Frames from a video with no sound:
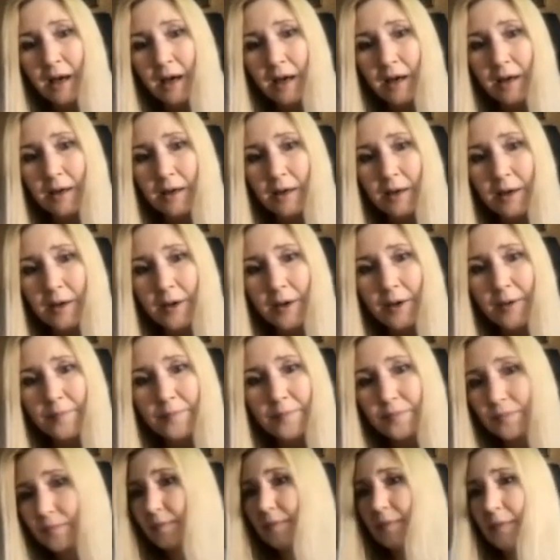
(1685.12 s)

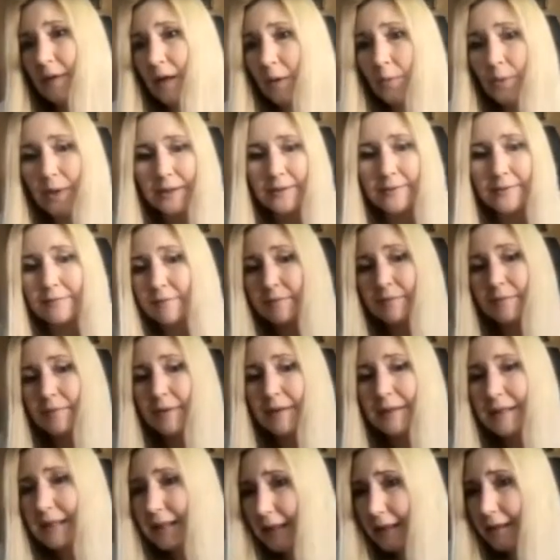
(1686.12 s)
there
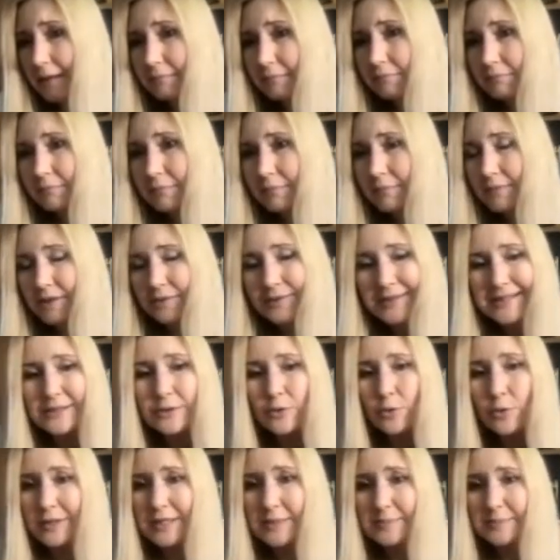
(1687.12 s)
is
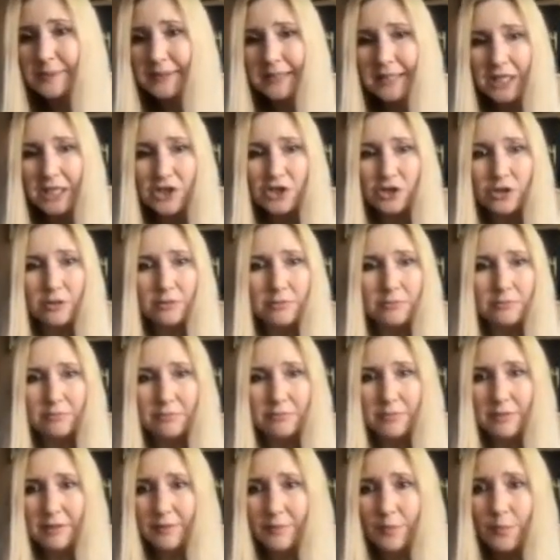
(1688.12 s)
no
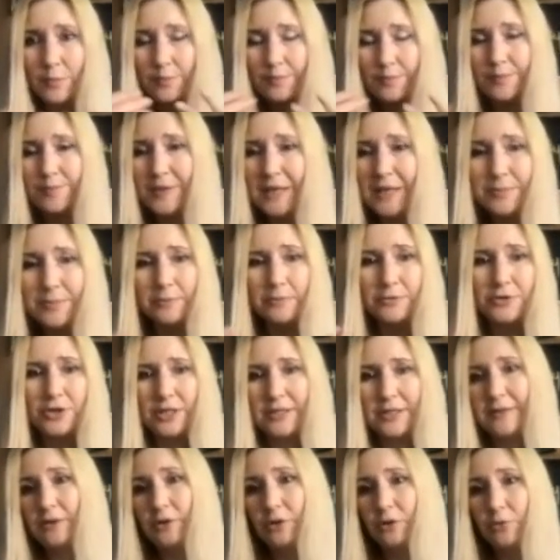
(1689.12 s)
explanation, people
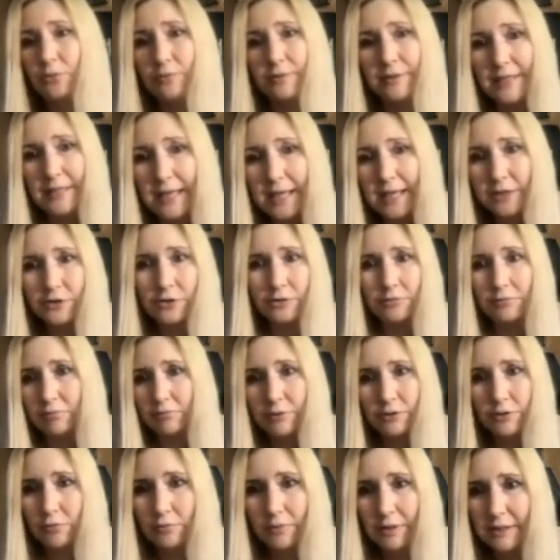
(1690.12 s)
just use that,
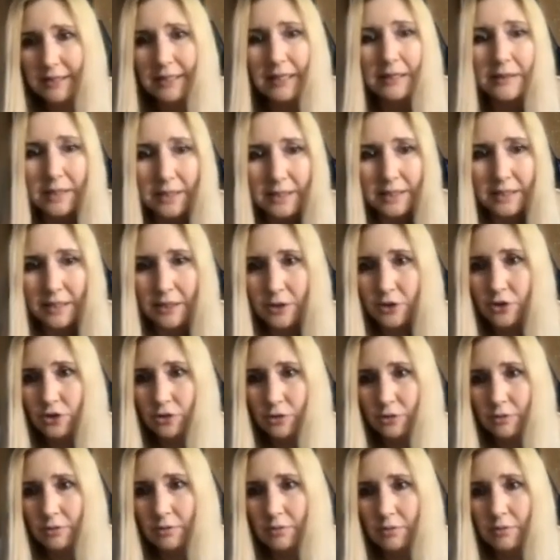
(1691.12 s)
so it's
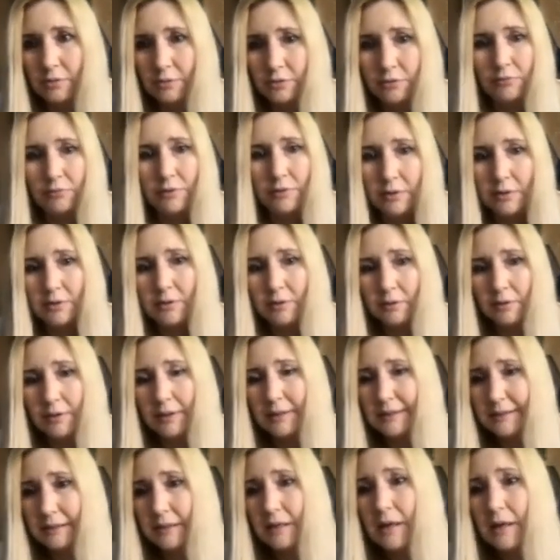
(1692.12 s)
collocation. So
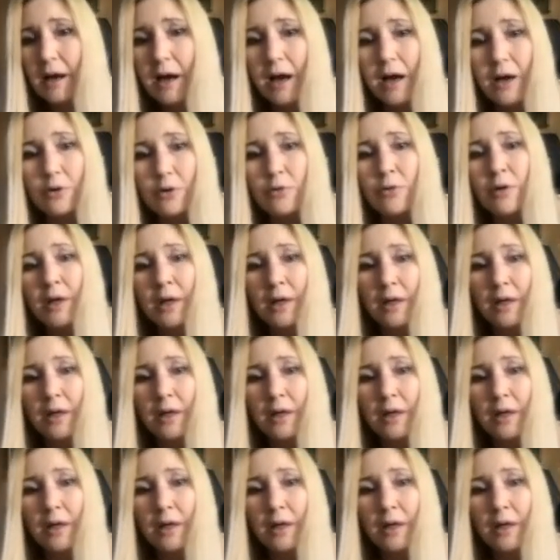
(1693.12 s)
it's how